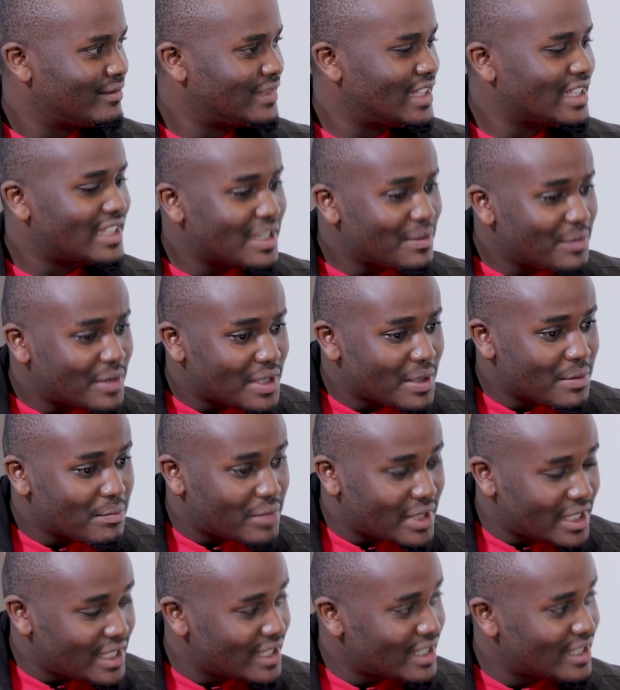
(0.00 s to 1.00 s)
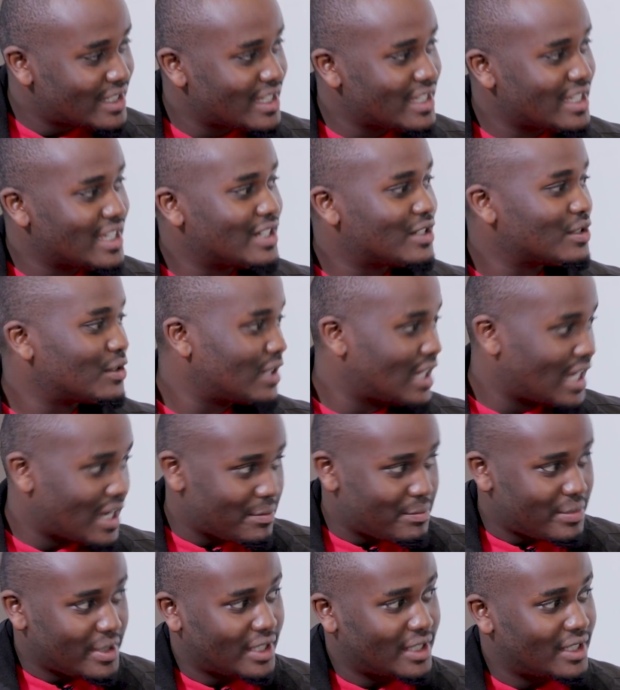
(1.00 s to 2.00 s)
The same place and it all
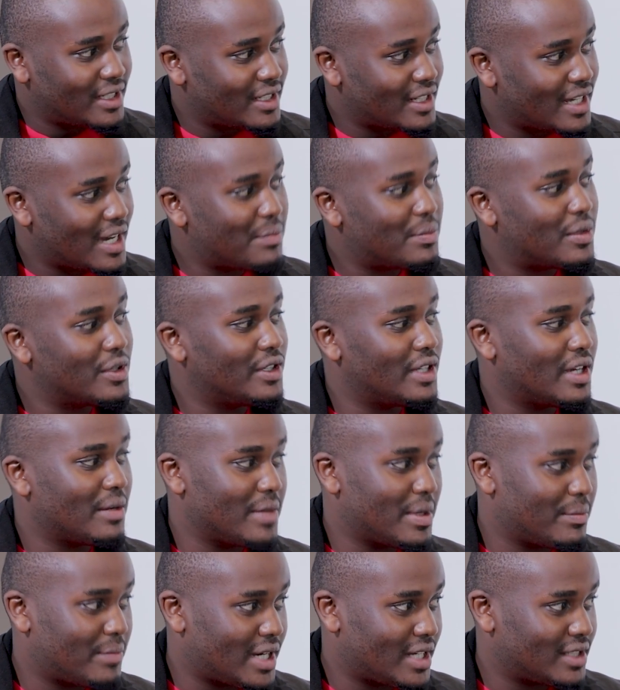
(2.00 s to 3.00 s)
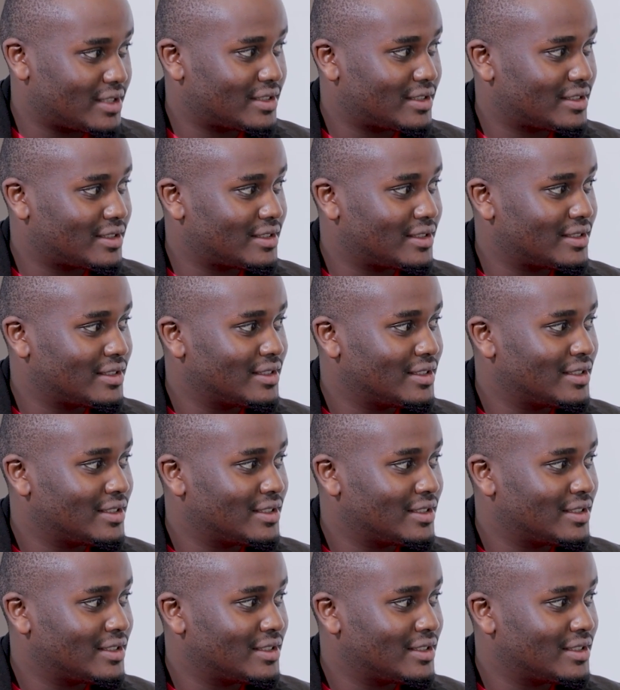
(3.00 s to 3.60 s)
happened, hapo ndio amepass.